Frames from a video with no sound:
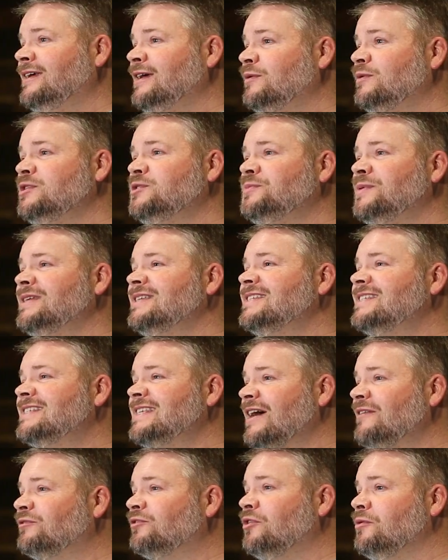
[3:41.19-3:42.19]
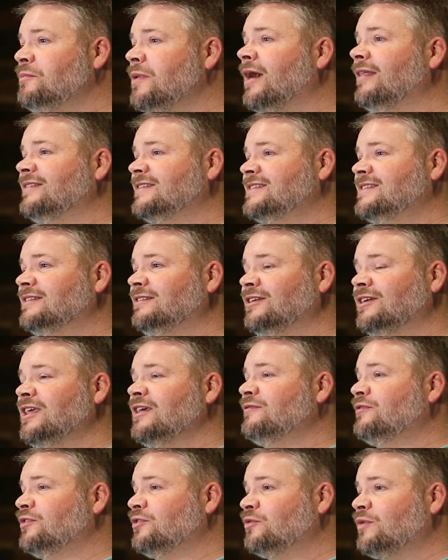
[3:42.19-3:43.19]
We spent several months looking
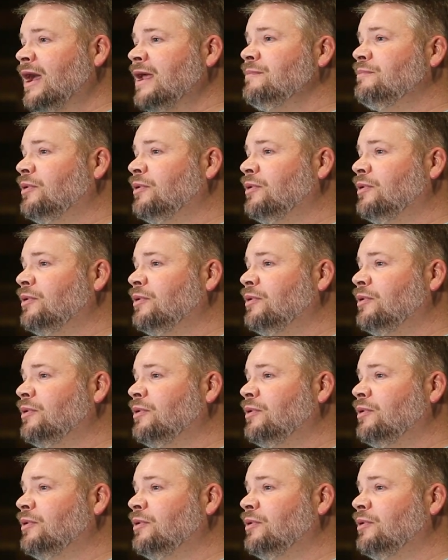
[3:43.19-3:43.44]
for the right